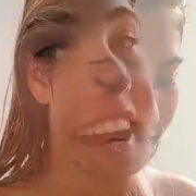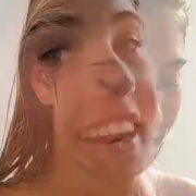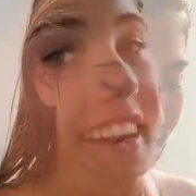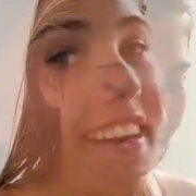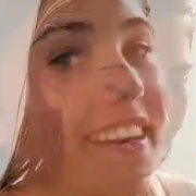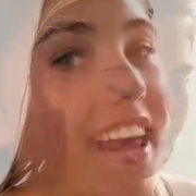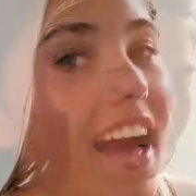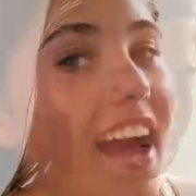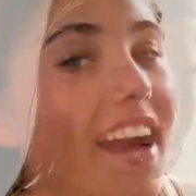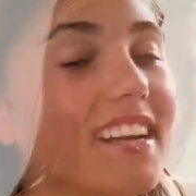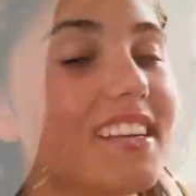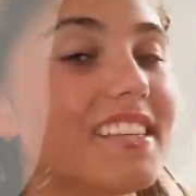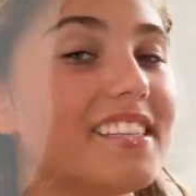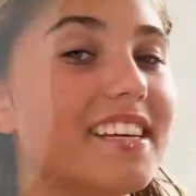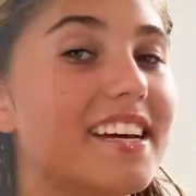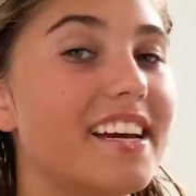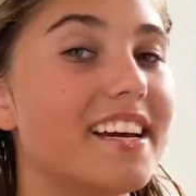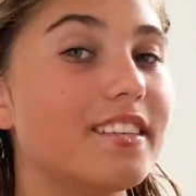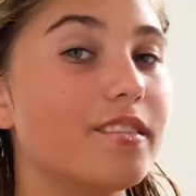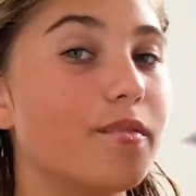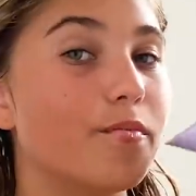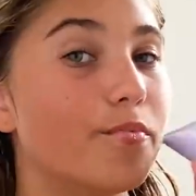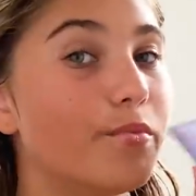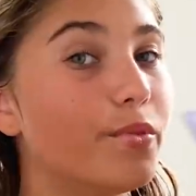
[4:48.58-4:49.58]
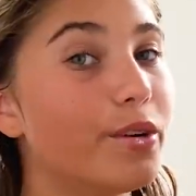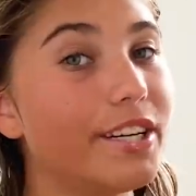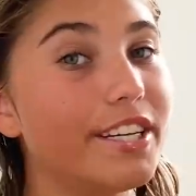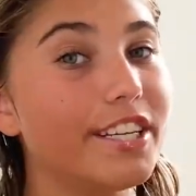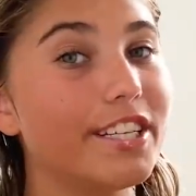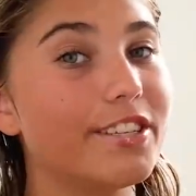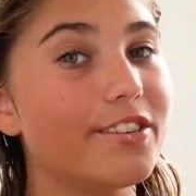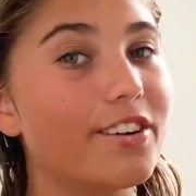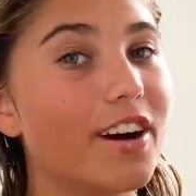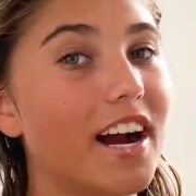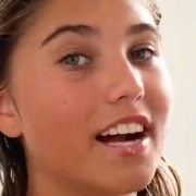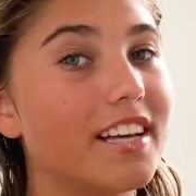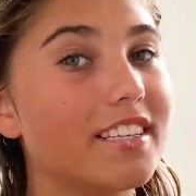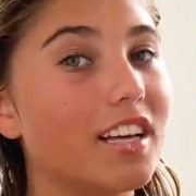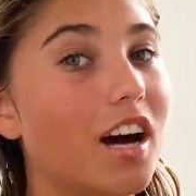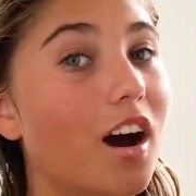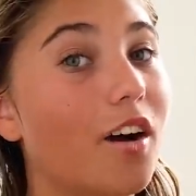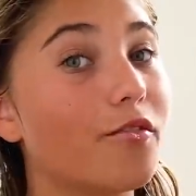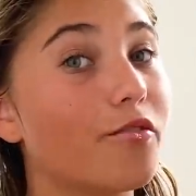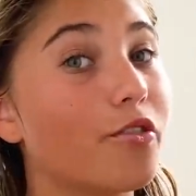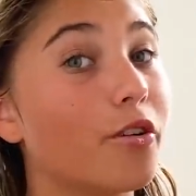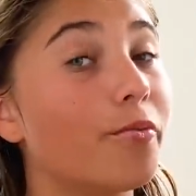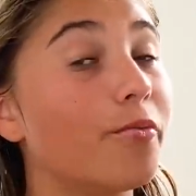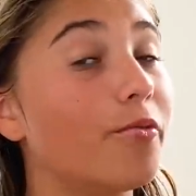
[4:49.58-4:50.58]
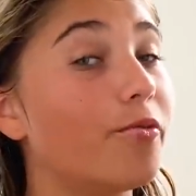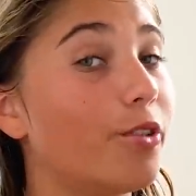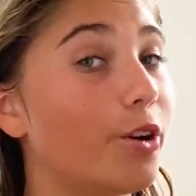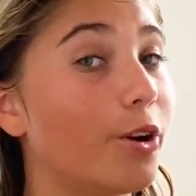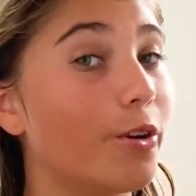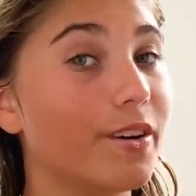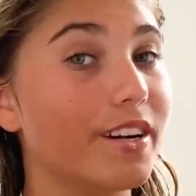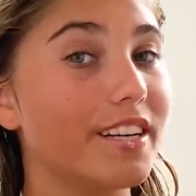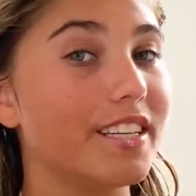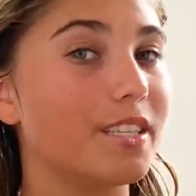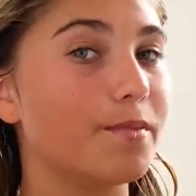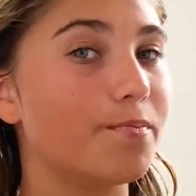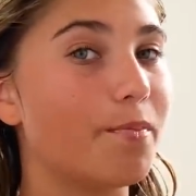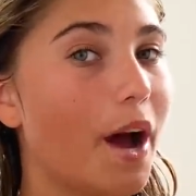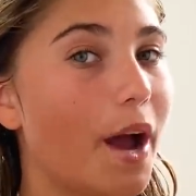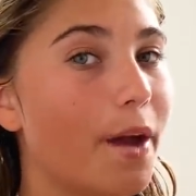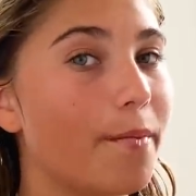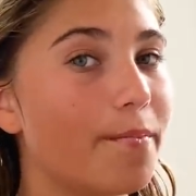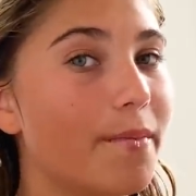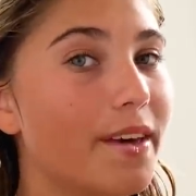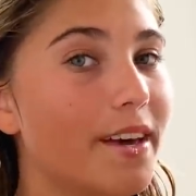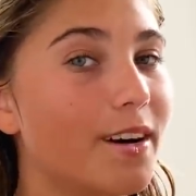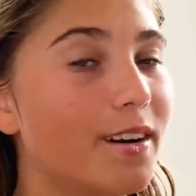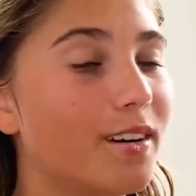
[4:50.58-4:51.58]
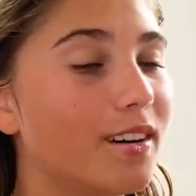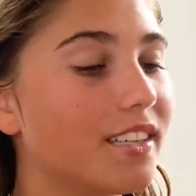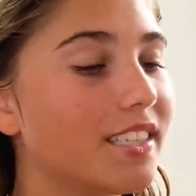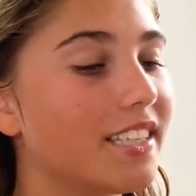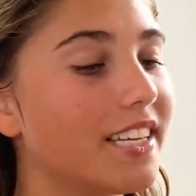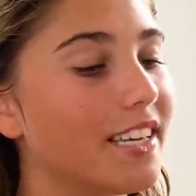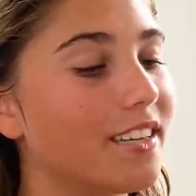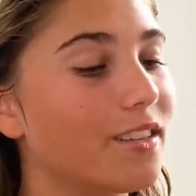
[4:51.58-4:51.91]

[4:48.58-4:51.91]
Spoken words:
Next is moisturiser from Florence by Mills.